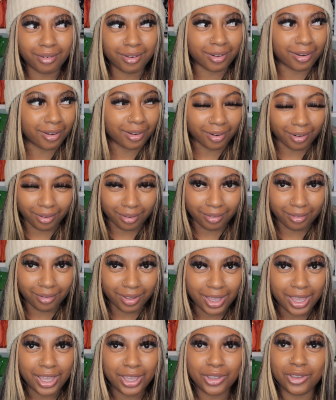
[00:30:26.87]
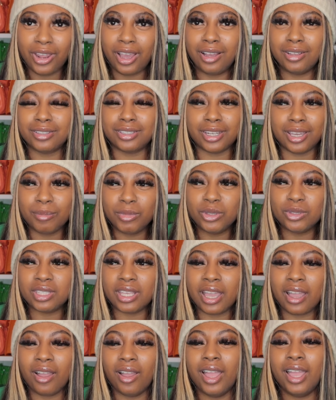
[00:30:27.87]
girl you know how dumb you
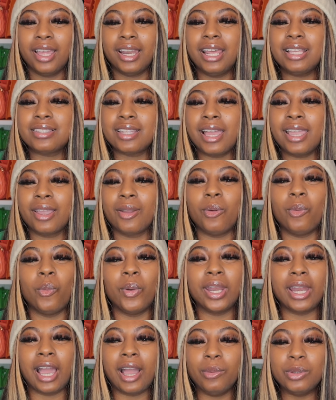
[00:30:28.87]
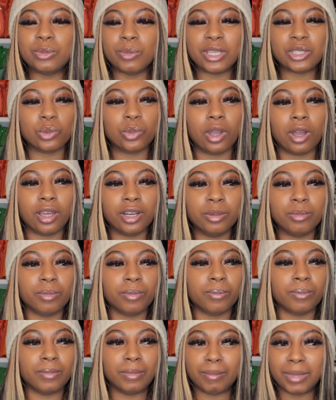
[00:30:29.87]
sound that's like when i was messing with all
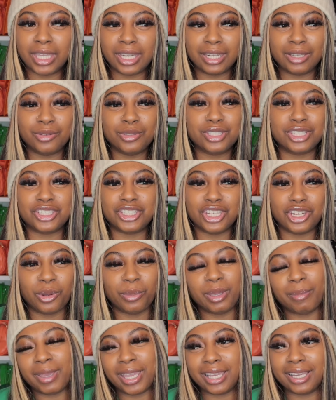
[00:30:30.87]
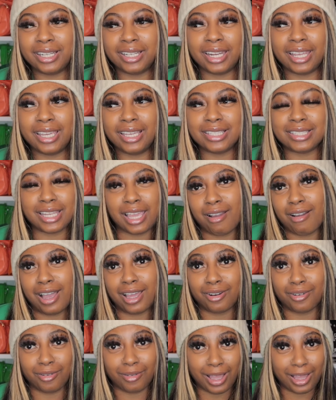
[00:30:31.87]
them men that used to cheat on me back in the day because now
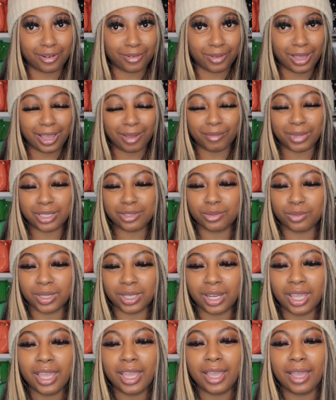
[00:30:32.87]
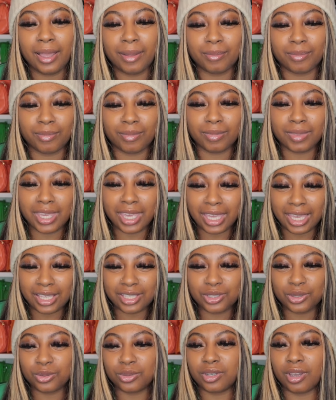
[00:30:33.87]
i don't i don't i mess with
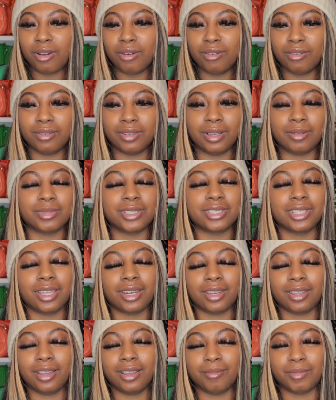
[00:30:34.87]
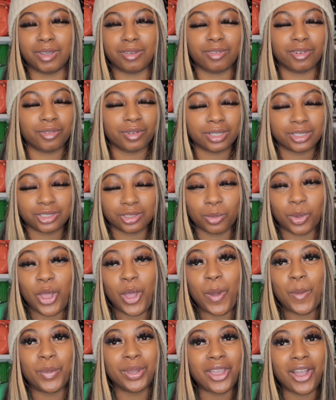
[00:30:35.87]
kings who don't i'm just kidding i'm not even in a relationship
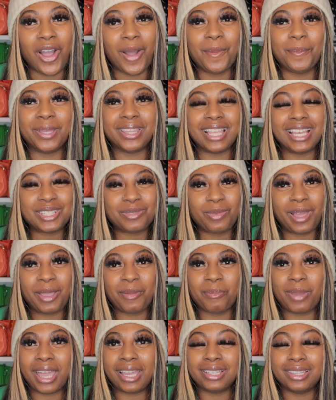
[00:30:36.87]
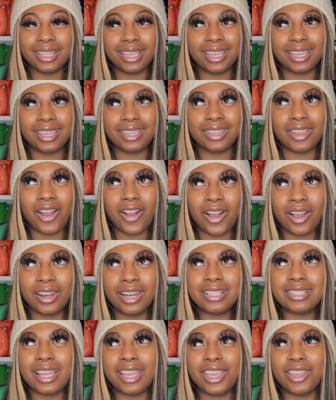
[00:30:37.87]
but y'all but that's like back then y'all
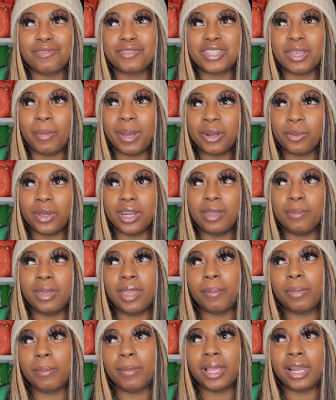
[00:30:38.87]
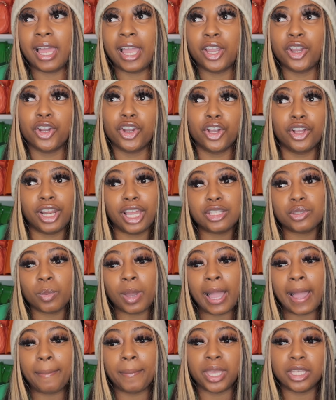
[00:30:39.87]
that's like if somebody would hit me up and be like girl that's
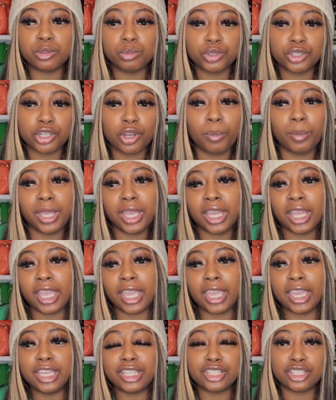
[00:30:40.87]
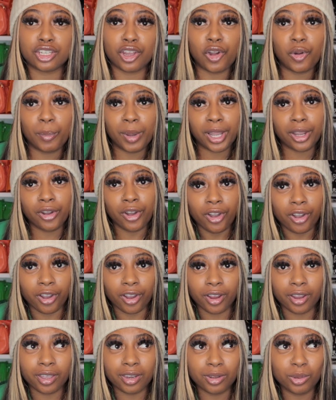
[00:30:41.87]
why i messed with your man and he stole my
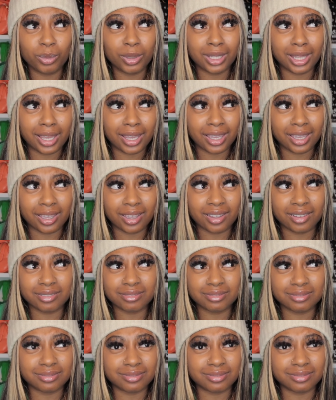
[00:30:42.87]
car and it'd be like